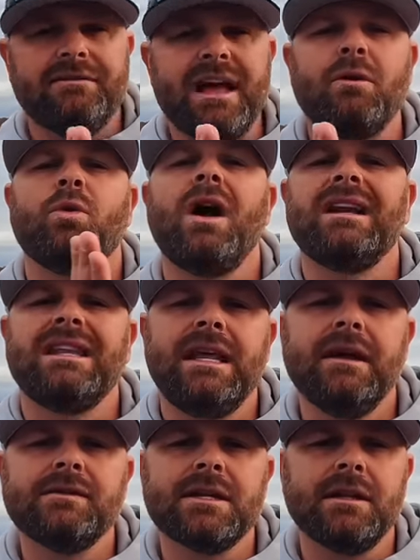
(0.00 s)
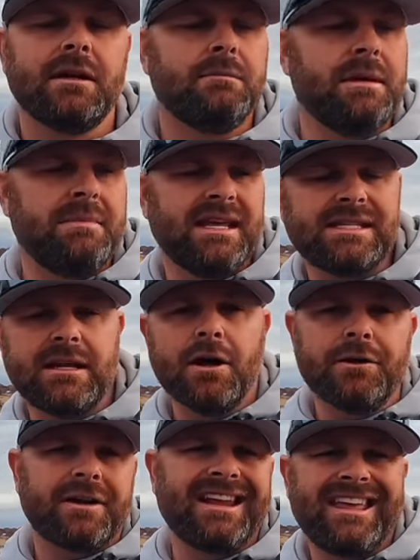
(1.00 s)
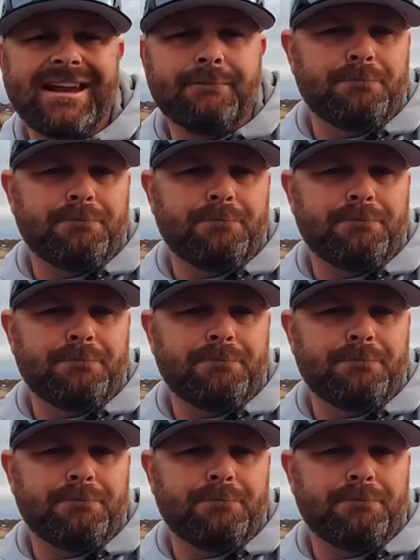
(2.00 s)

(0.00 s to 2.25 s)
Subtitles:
if that rod gives a little bit because they know they're gonna get